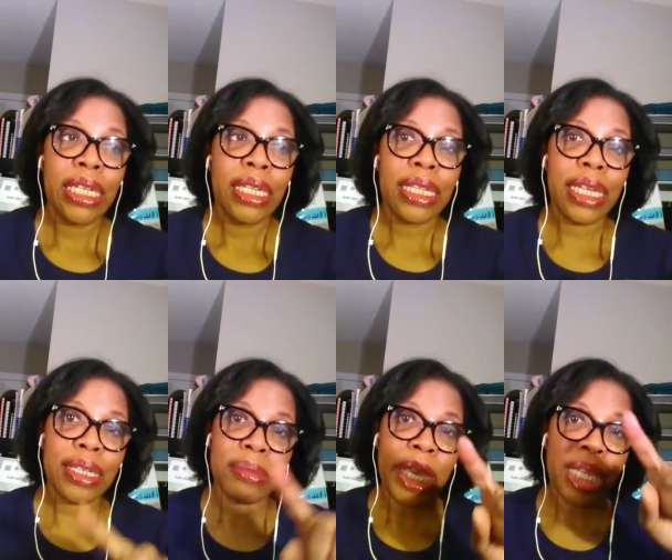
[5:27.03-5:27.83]
that
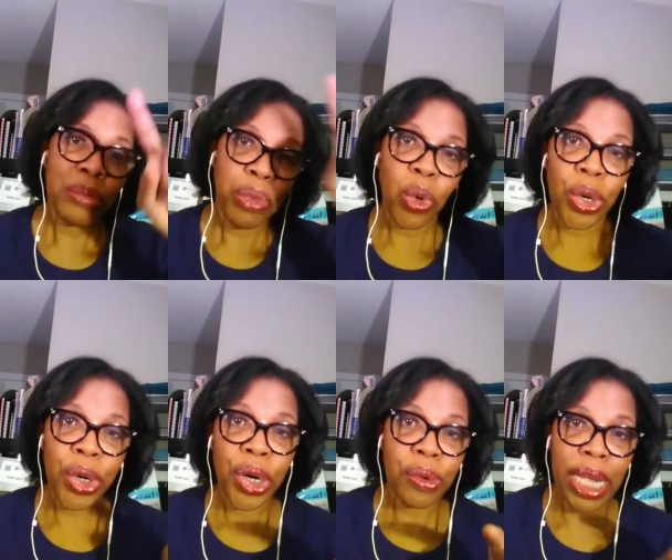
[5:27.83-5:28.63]
is making a border
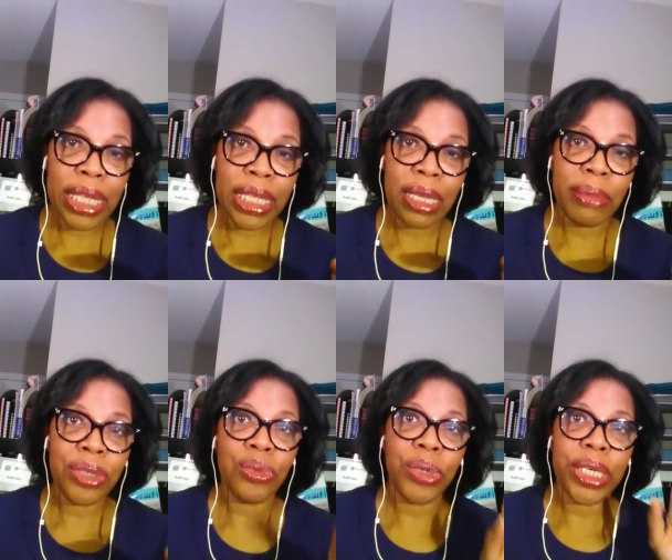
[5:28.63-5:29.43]
around the
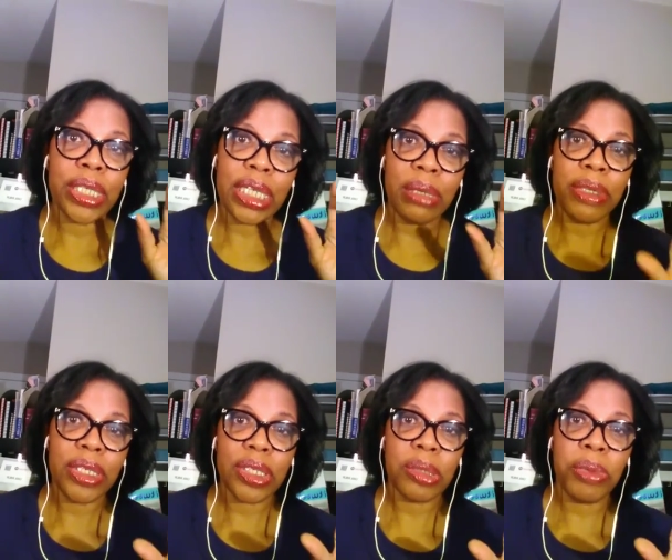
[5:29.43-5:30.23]
image where the
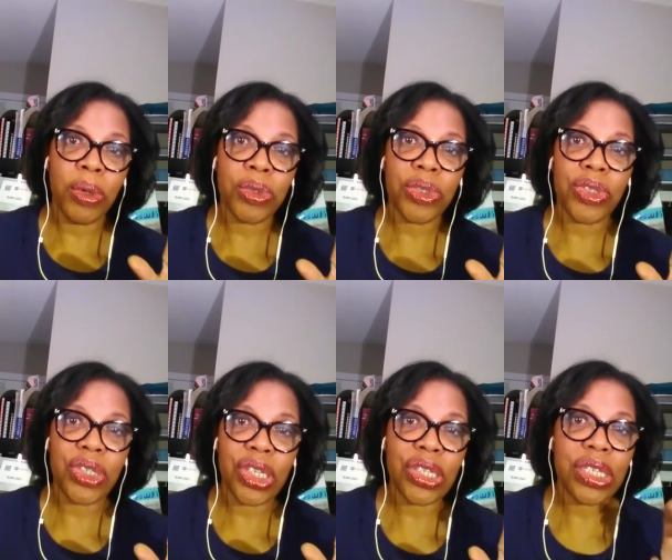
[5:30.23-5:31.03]
image is supposed to
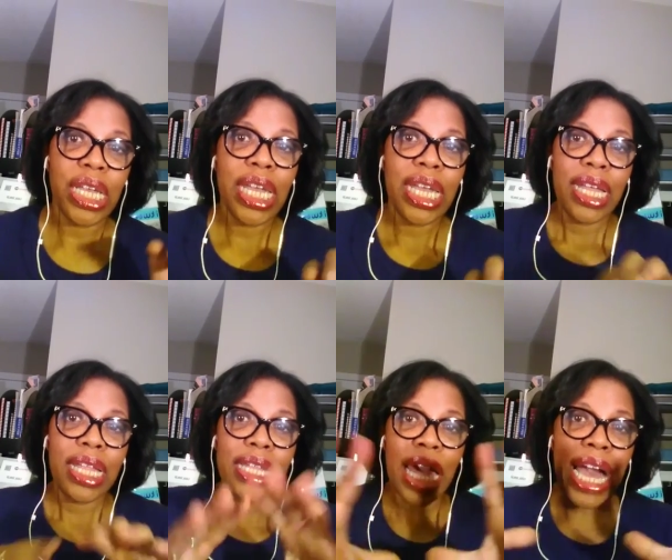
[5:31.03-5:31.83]
just
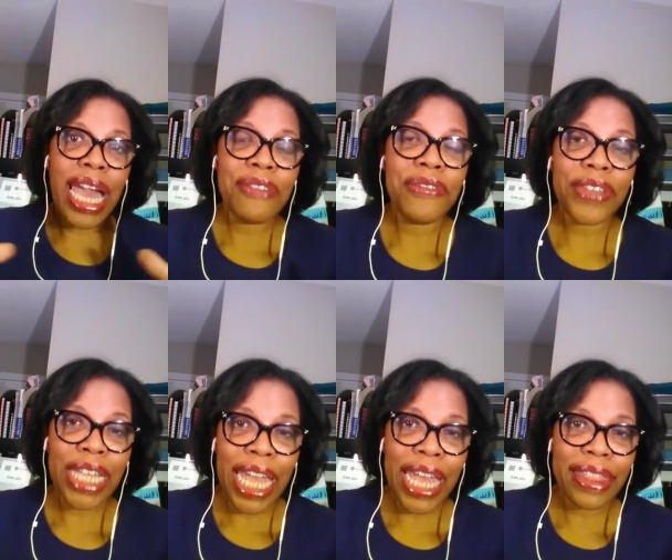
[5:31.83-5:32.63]
lie
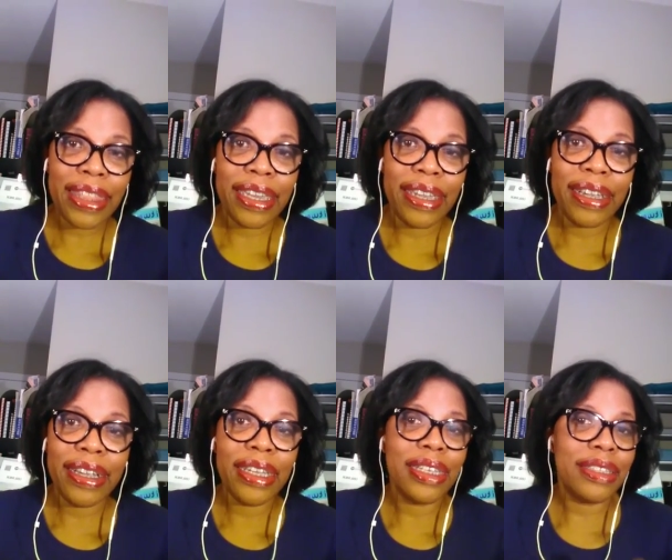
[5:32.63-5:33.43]
flat
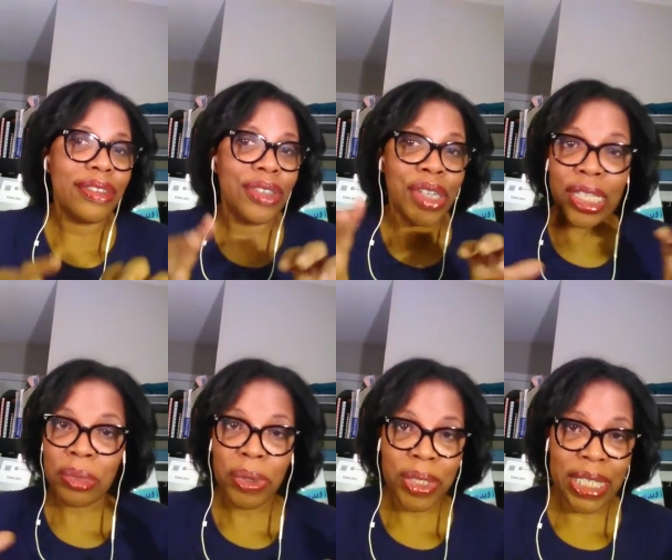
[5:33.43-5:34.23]
there and you're not
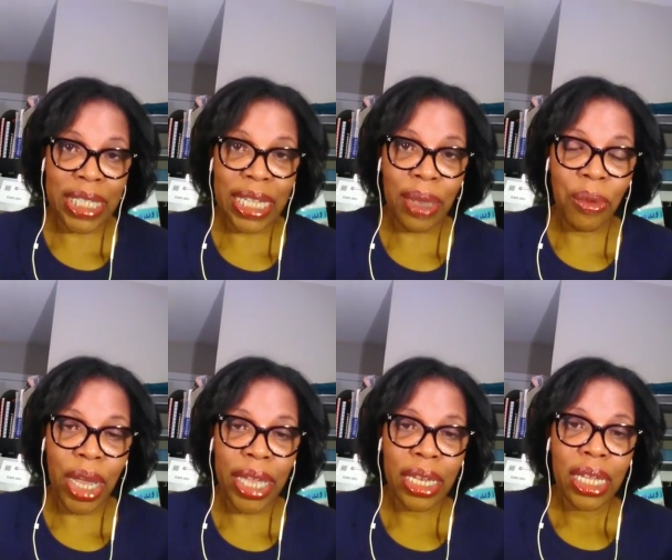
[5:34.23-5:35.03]
supposed to see that
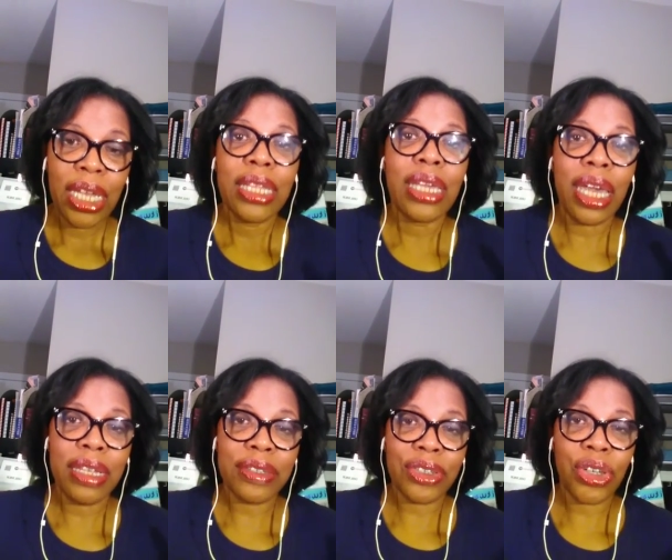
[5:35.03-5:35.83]
white. That
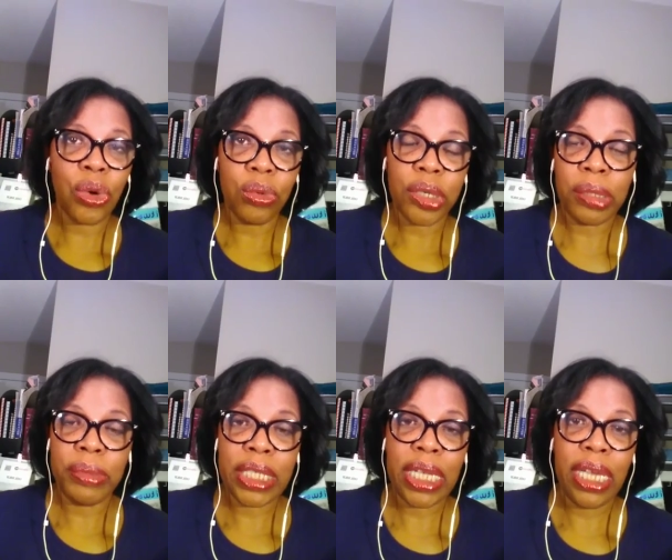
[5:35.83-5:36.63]
is a total rookie
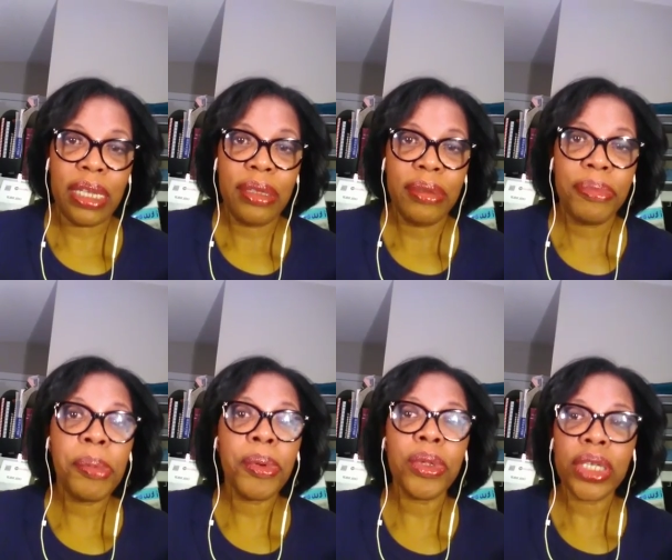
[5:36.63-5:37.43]
mistake.
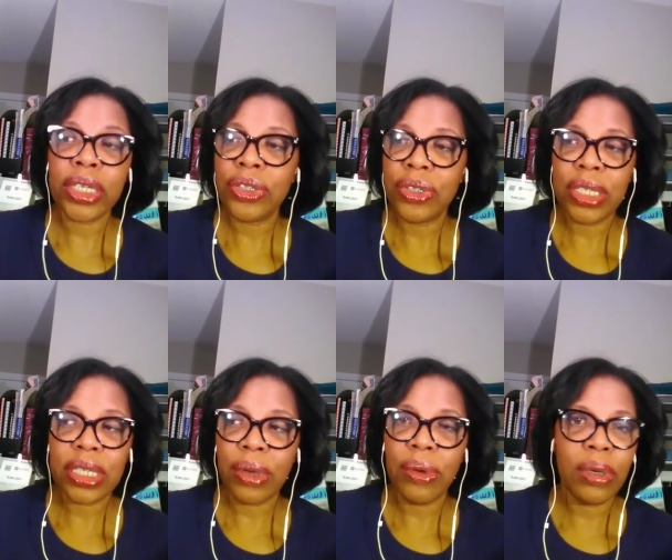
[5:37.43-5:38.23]
People will look at you and
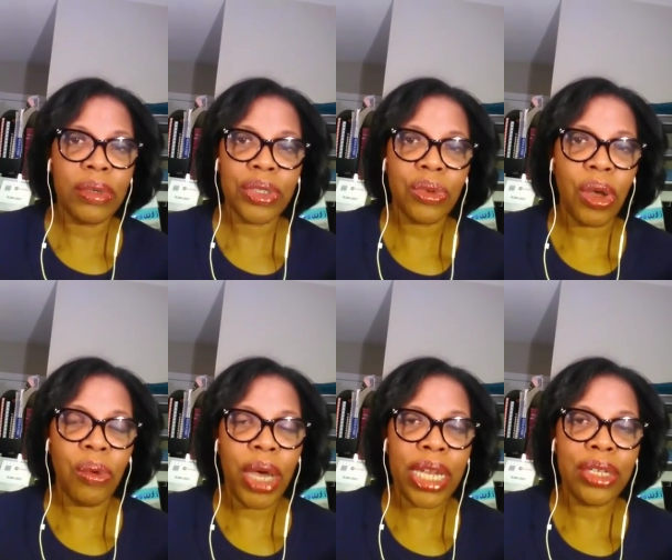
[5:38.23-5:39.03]
say, what, what's
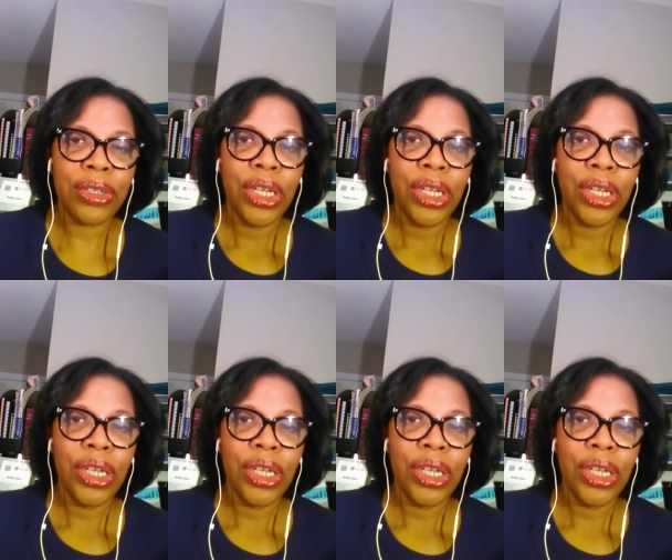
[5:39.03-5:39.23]
wrong? Why didn't,